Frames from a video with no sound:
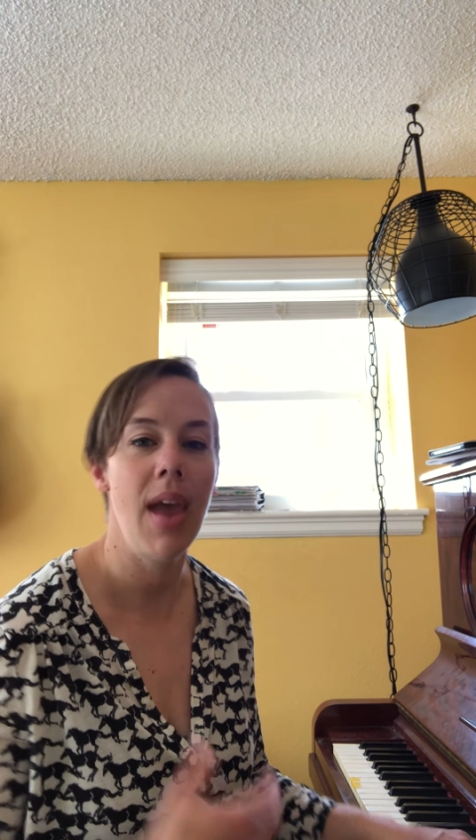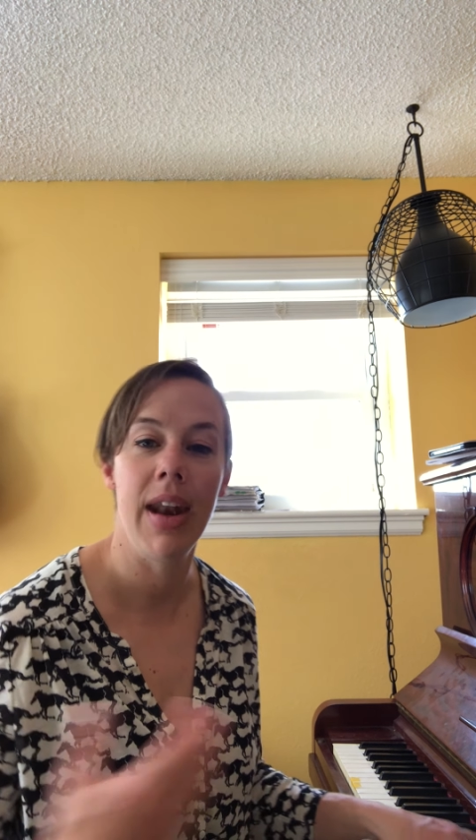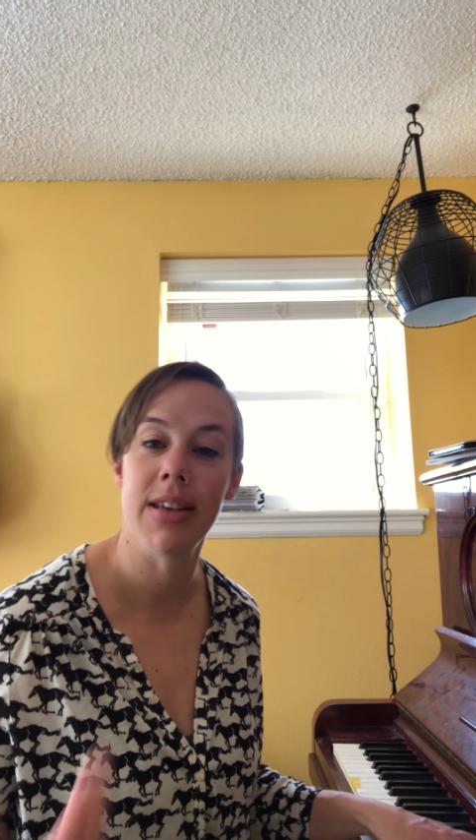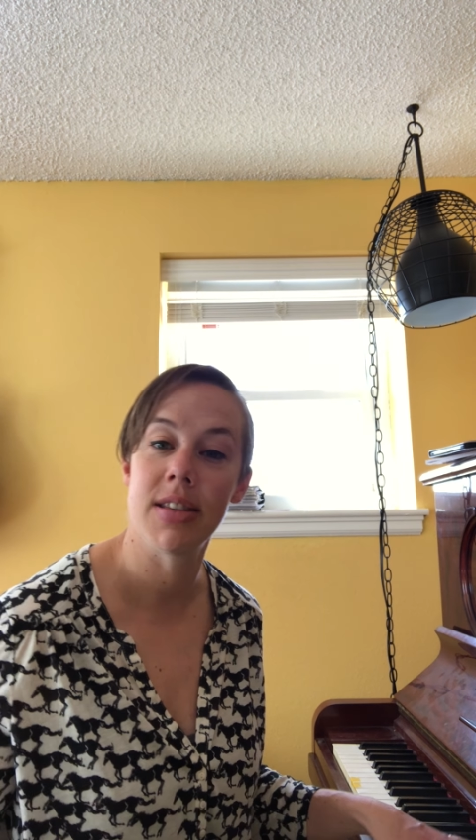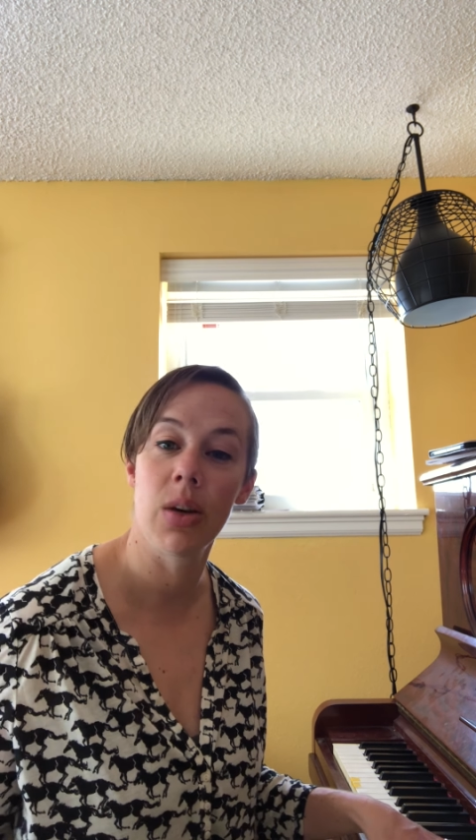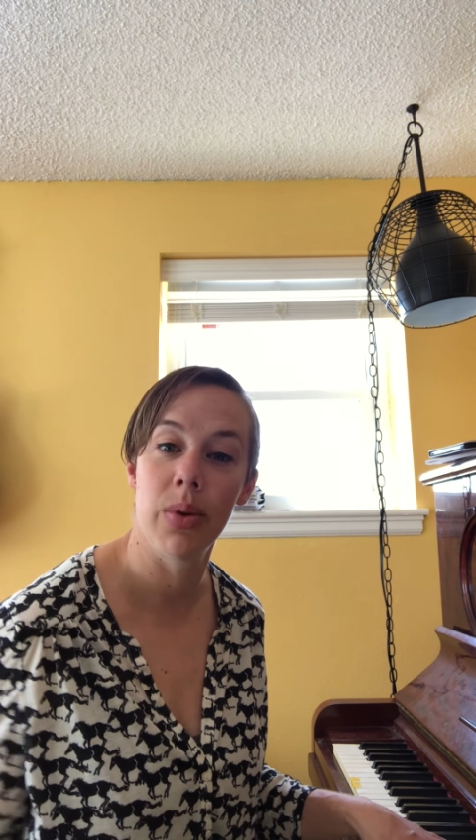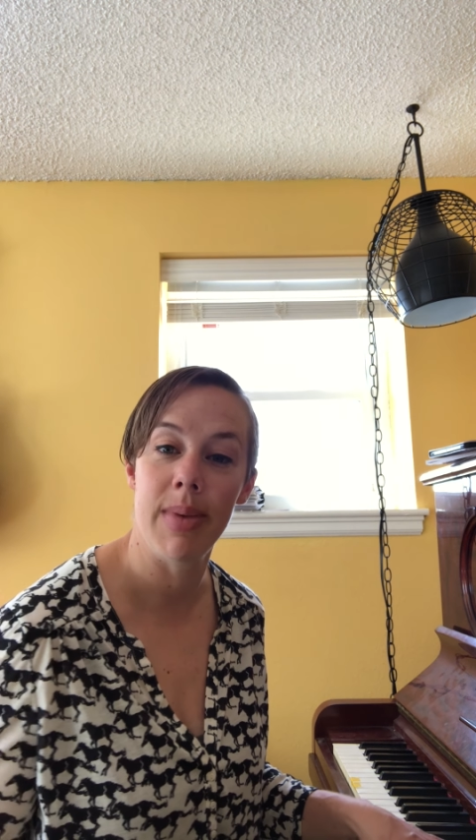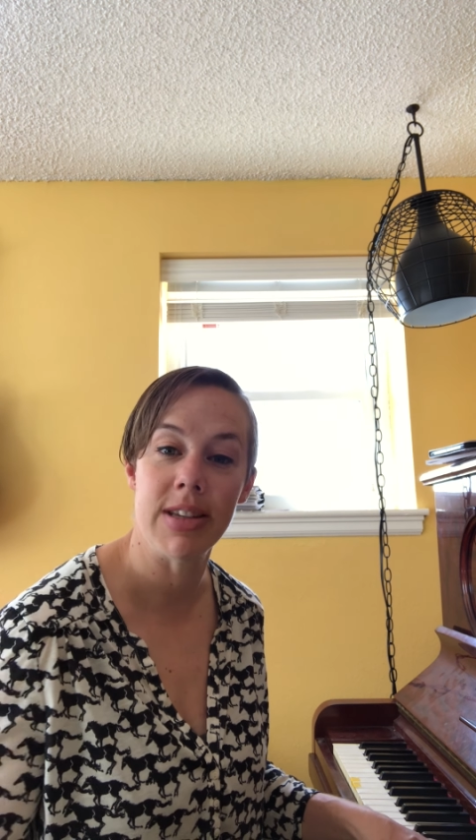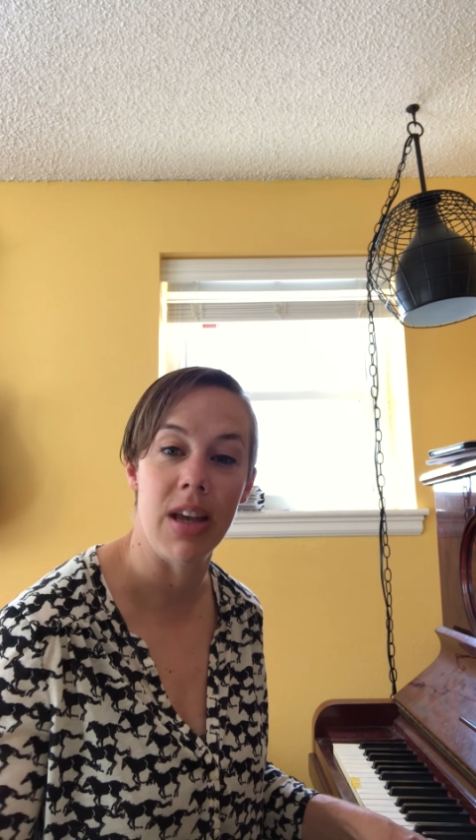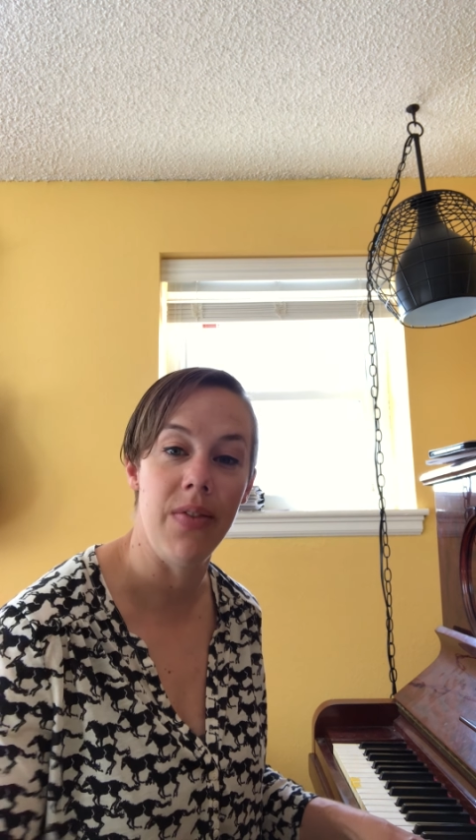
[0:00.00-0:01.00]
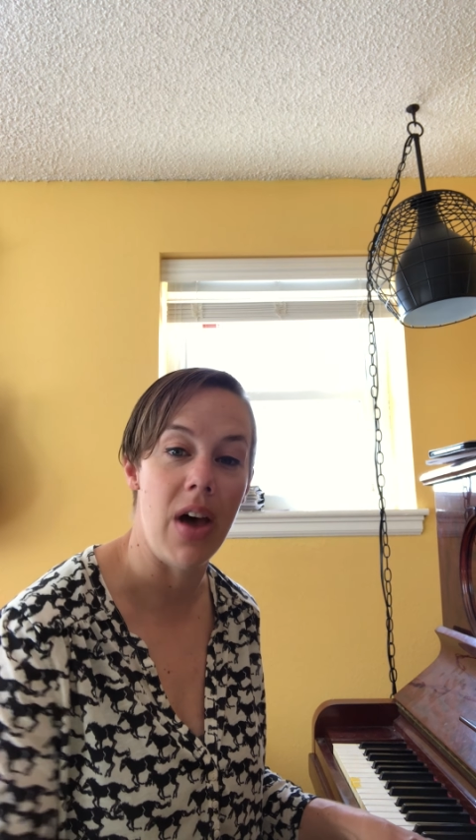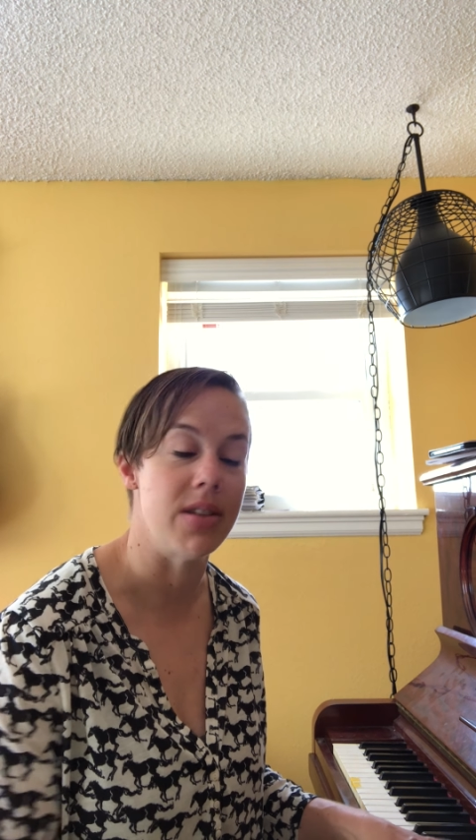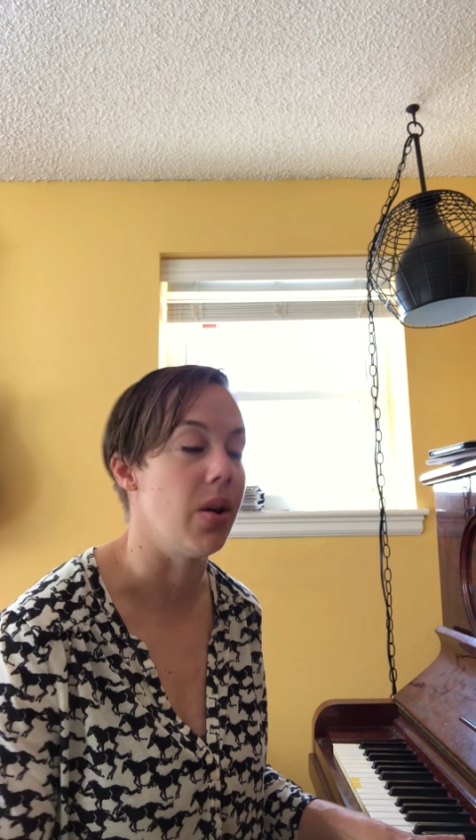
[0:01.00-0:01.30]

and I stick with my same vowels.